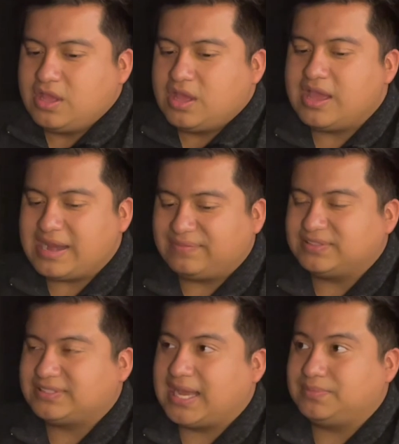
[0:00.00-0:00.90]
And
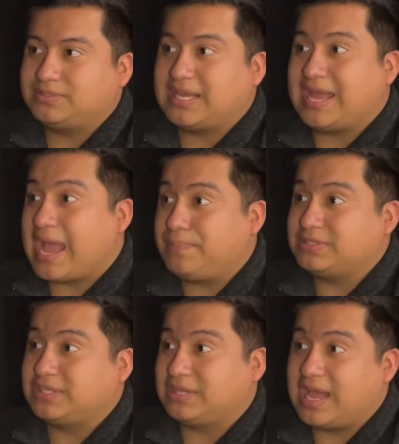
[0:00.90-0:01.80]
oftentimes that happens
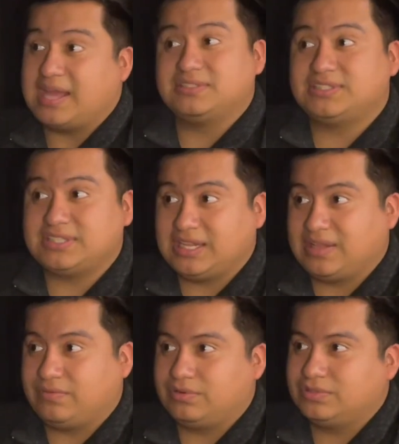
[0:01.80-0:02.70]
a lot at the city
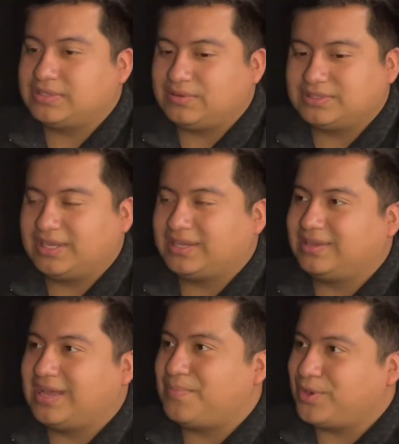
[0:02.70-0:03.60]
level. So I was like,
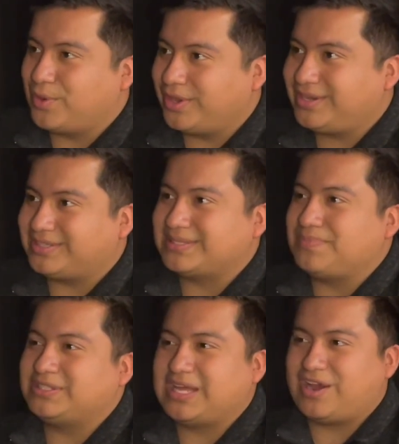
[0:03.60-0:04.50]
I'm annoyed because that
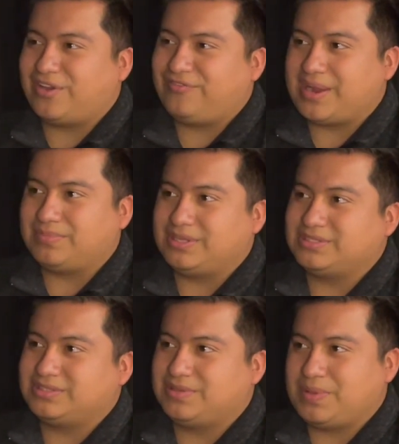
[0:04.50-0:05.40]
means that our
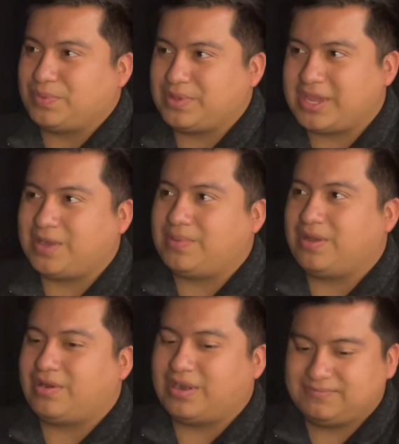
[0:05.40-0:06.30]
families, the people we care about,
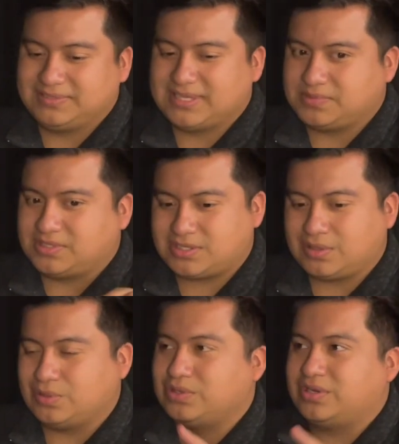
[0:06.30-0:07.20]
are oftentimes
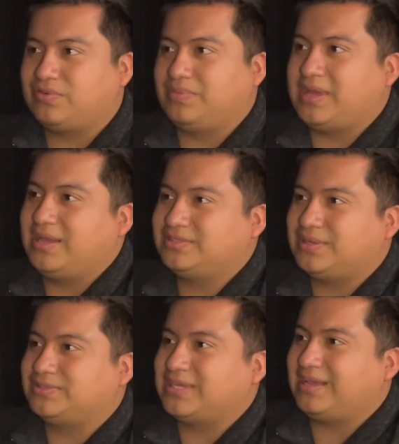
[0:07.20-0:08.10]
excluded from that. So I
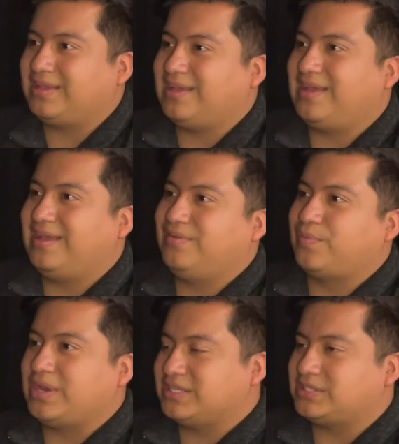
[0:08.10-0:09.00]
was like, we
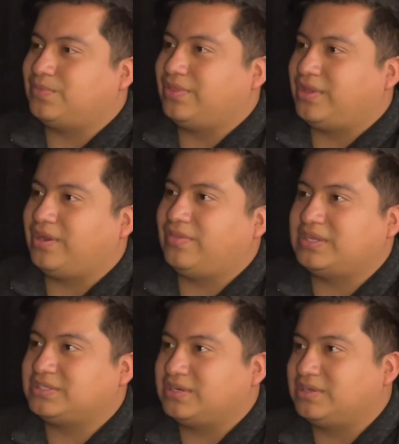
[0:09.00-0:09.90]
need someone there that
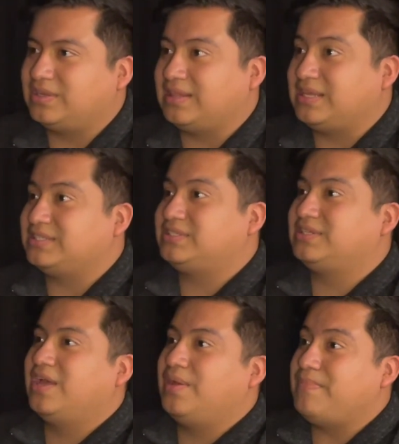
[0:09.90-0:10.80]
is going to at least
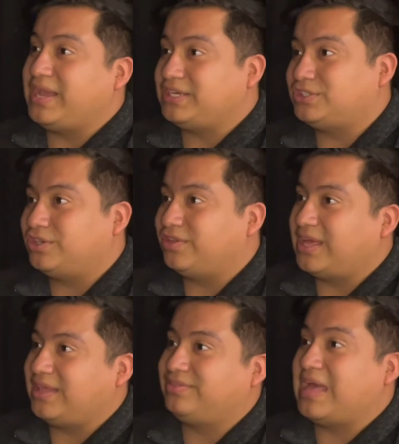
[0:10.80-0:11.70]
make sure
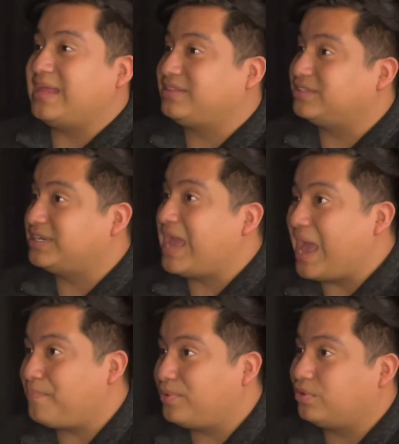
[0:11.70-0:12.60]
that that doesn't
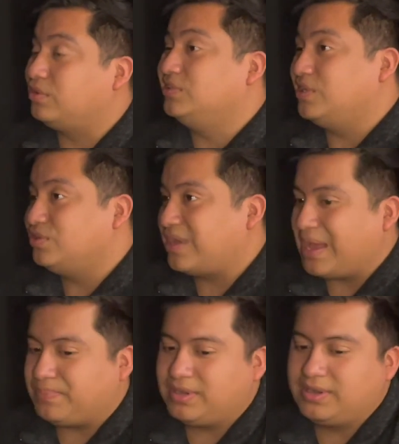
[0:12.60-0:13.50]
happen or continue to
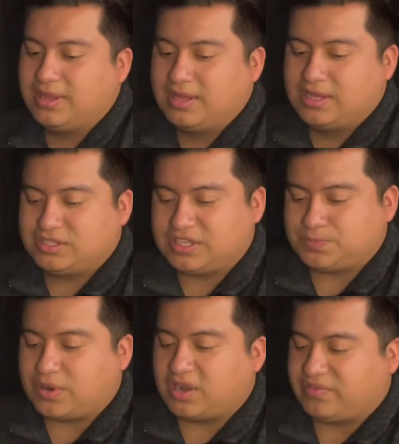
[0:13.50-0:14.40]
happen. So that's
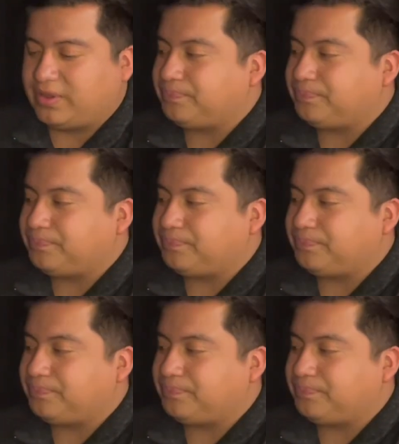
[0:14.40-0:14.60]
part of it.